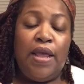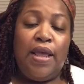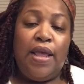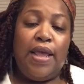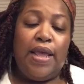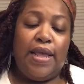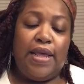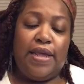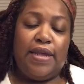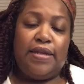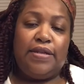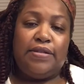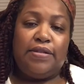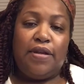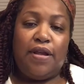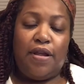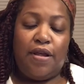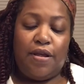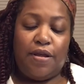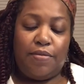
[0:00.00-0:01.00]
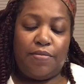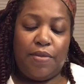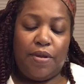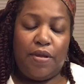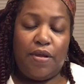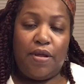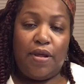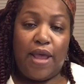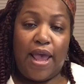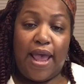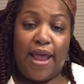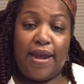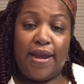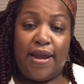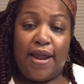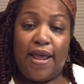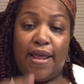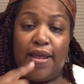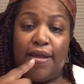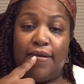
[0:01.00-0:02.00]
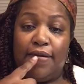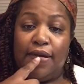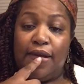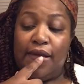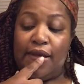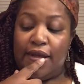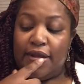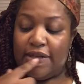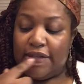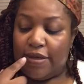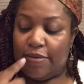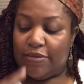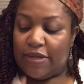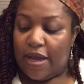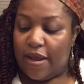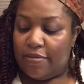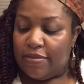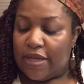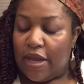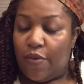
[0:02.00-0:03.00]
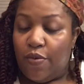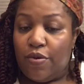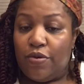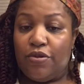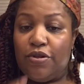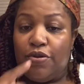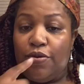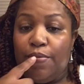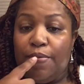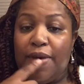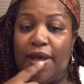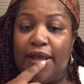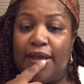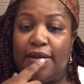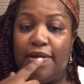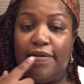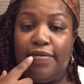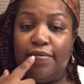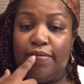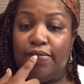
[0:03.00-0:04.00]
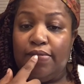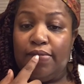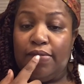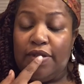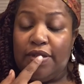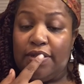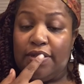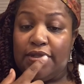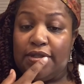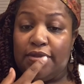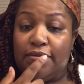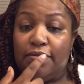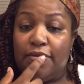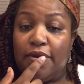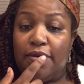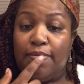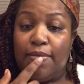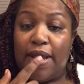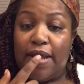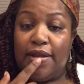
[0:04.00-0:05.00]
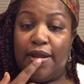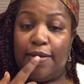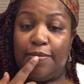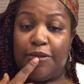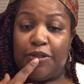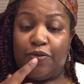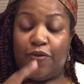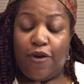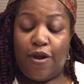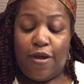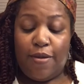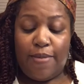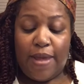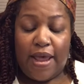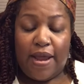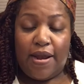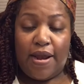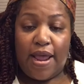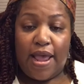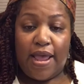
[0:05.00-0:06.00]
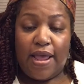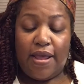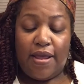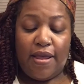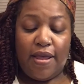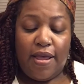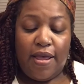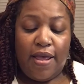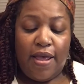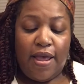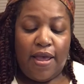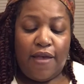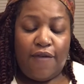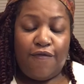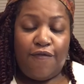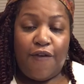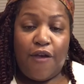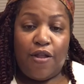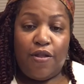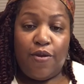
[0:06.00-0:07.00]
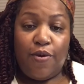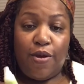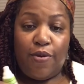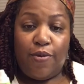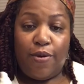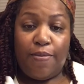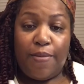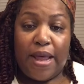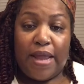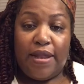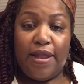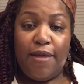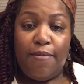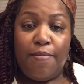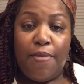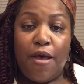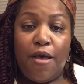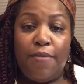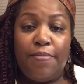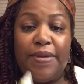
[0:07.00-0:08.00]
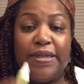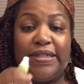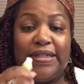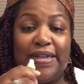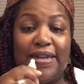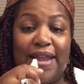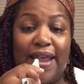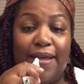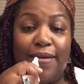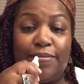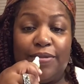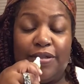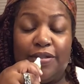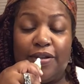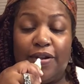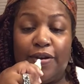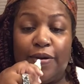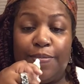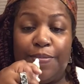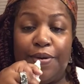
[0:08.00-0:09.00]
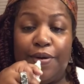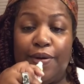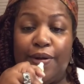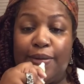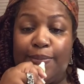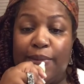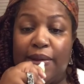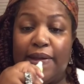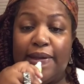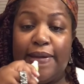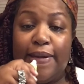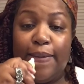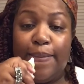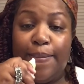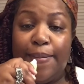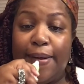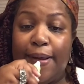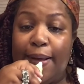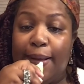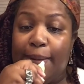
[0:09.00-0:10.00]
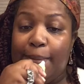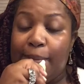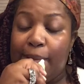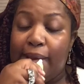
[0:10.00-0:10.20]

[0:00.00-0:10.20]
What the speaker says: is at night, sometimes I will do my lip scrub at night and follow up with my lip balm, but today I'm just going to put on my lip balm.